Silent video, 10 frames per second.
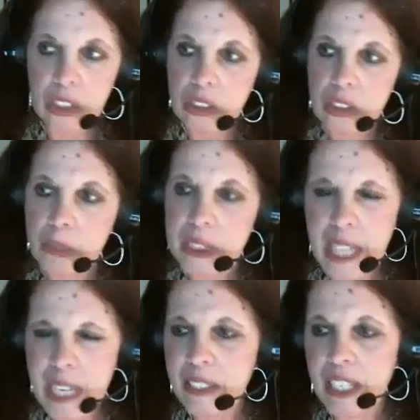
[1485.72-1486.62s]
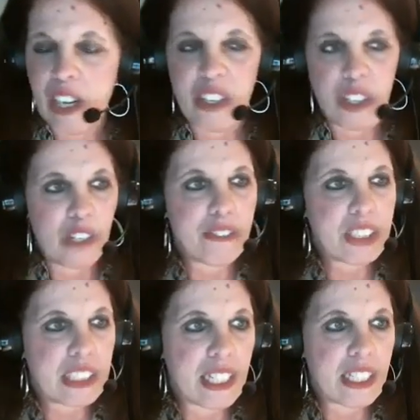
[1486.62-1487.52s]
So we're standing there, and all of a
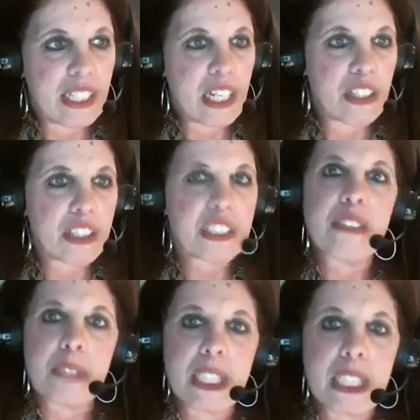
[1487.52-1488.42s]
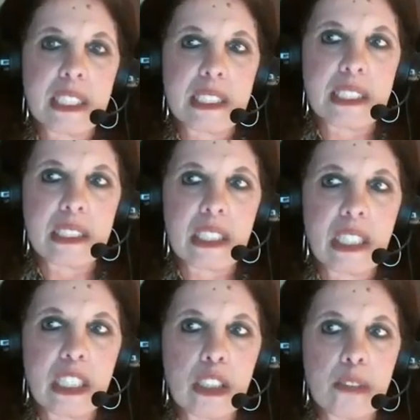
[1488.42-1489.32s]
sudden he looks at me and he says,
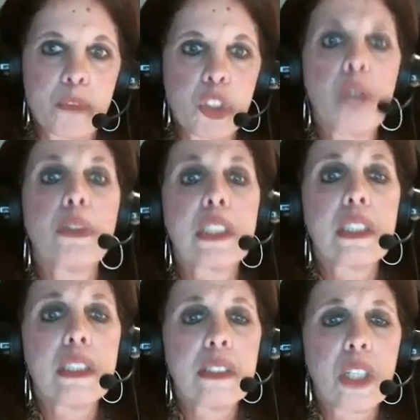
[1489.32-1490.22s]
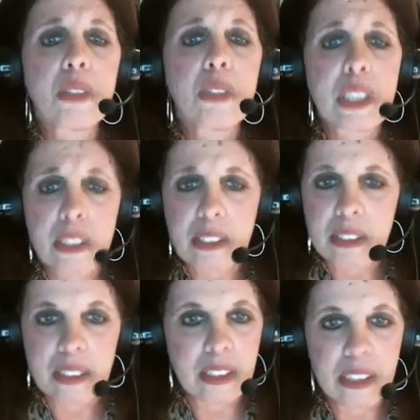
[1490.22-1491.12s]
Josie.
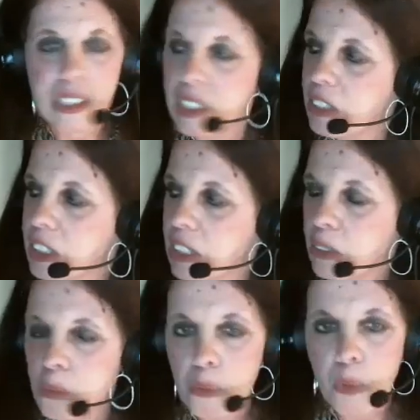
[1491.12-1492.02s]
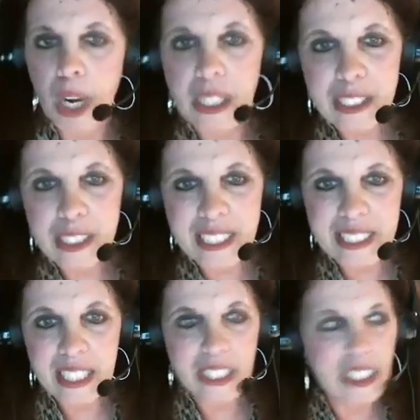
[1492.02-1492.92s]
And I said, what? He
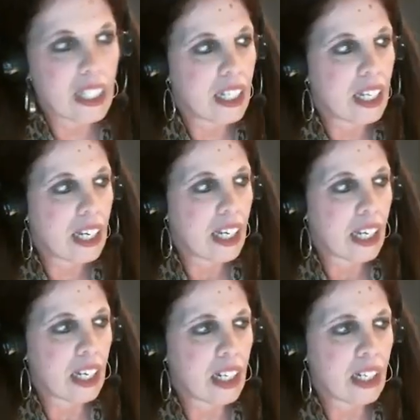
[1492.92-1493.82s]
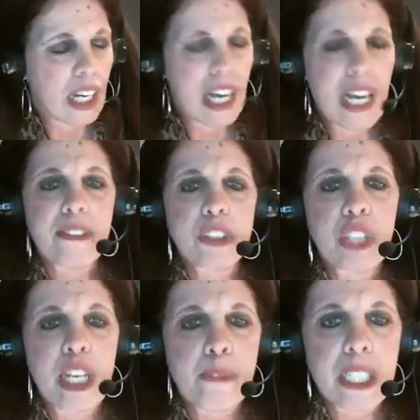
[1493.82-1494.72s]
said, I have a
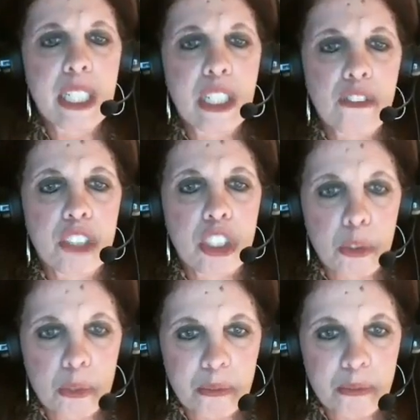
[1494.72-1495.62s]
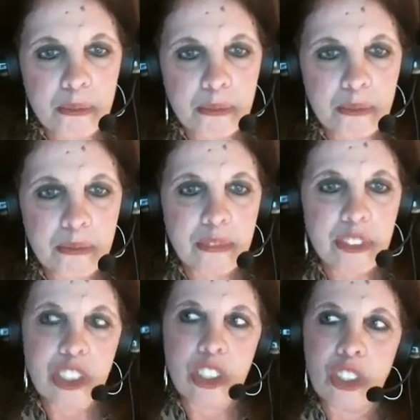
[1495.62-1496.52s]
gentleman here for you.
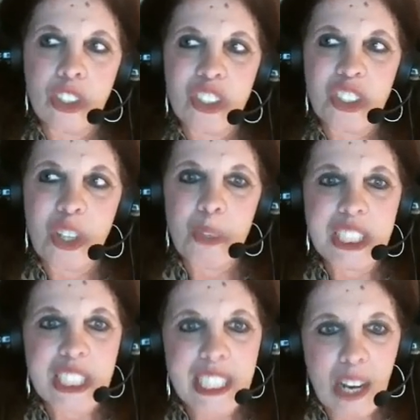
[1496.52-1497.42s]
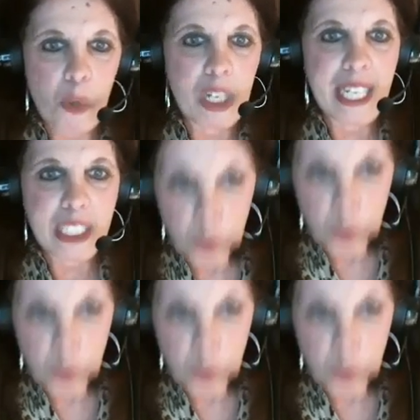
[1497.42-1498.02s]
So when he said that, what did I do?